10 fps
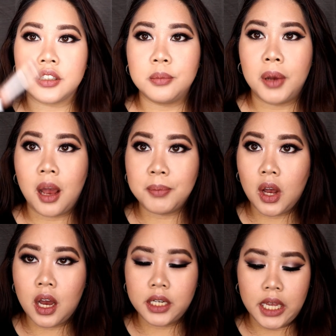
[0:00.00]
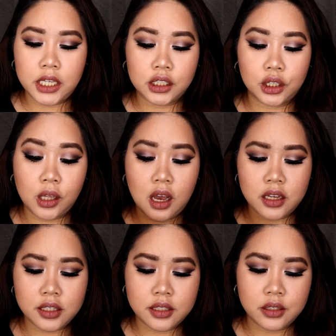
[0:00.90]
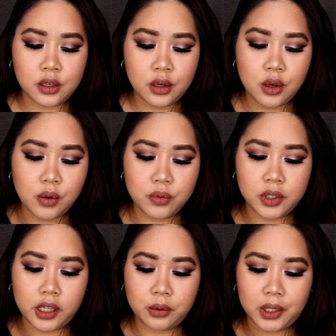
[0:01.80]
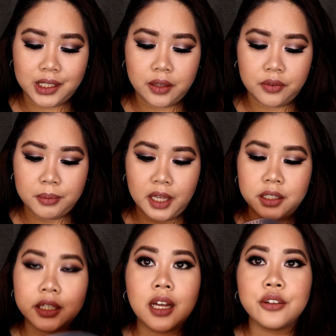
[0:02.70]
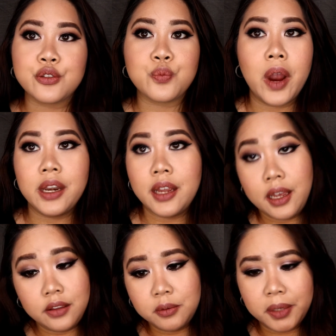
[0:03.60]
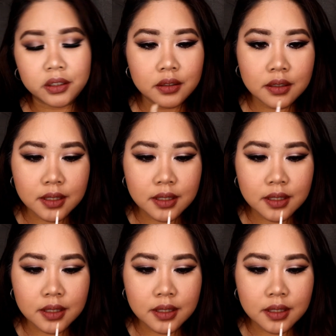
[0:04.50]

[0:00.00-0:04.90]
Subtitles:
gonna pop on a gloss really quickly from LA Colors right in the middle.